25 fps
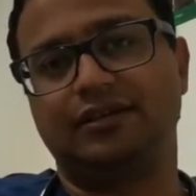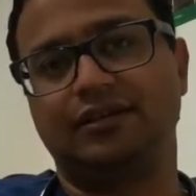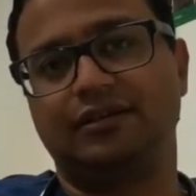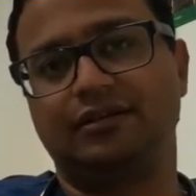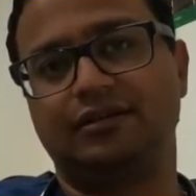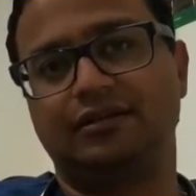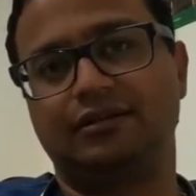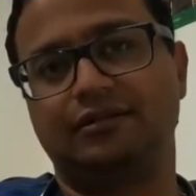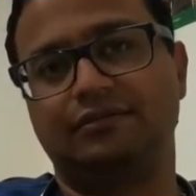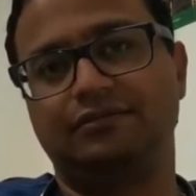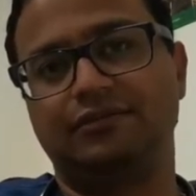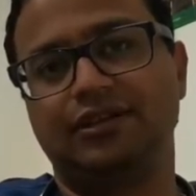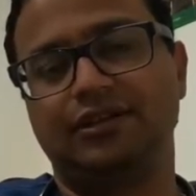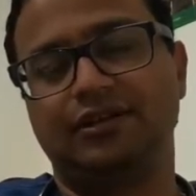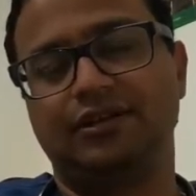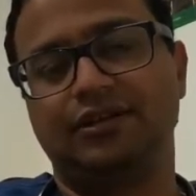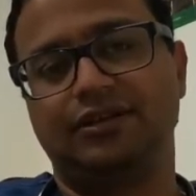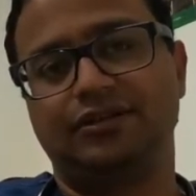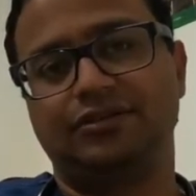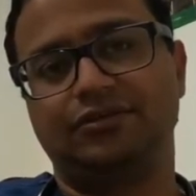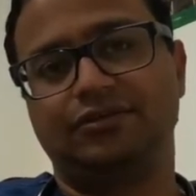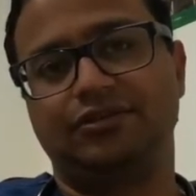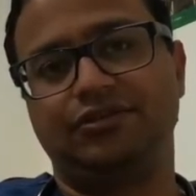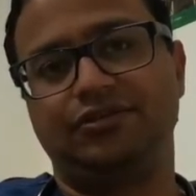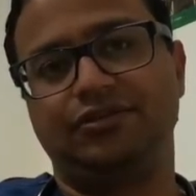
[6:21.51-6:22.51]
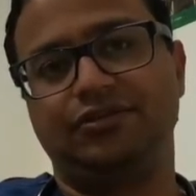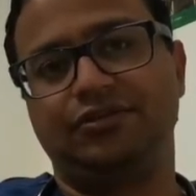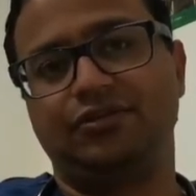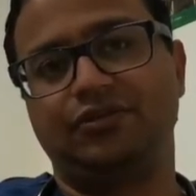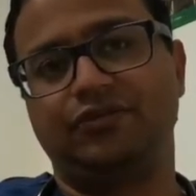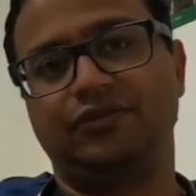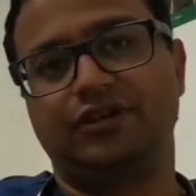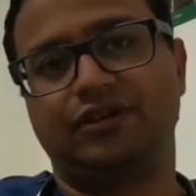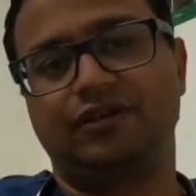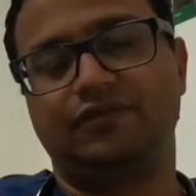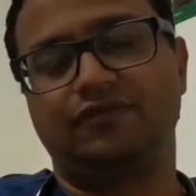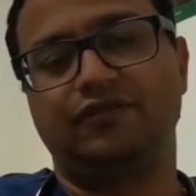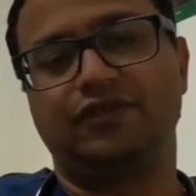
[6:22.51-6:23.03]
so that you know
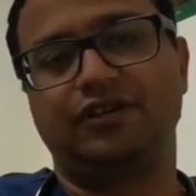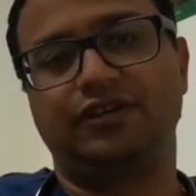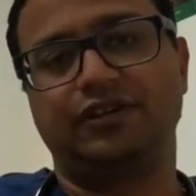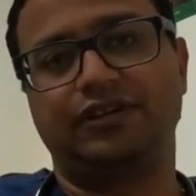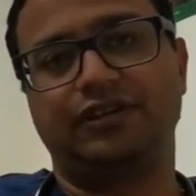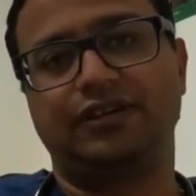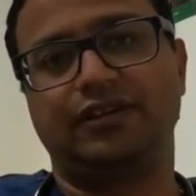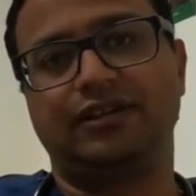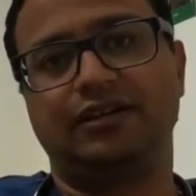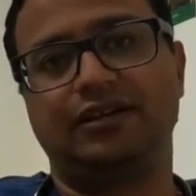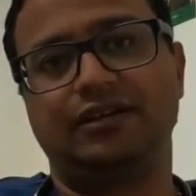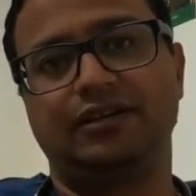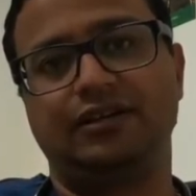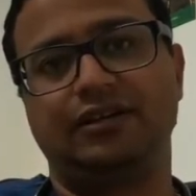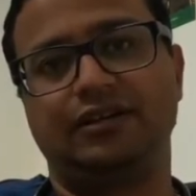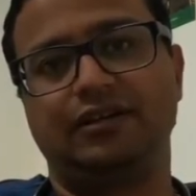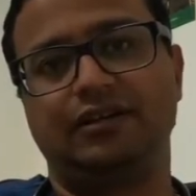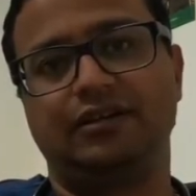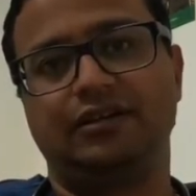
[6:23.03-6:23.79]
where I'm working.